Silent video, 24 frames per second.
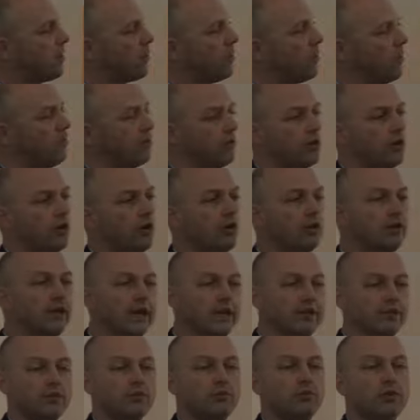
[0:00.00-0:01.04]
overall
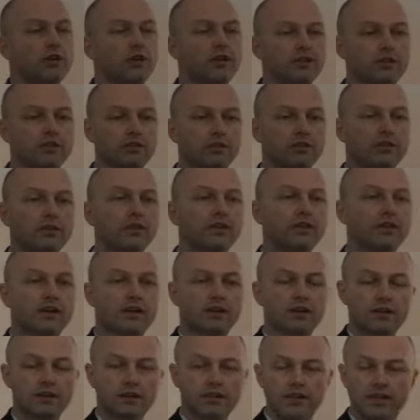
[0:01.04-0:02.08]
enterprise learning
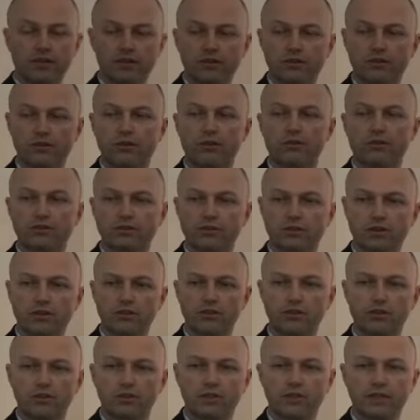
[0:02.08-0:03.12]
architecture and our
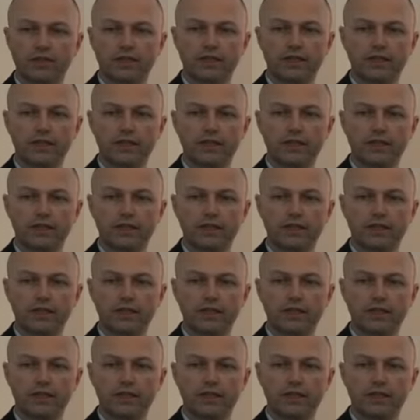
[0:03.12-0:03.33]
structure.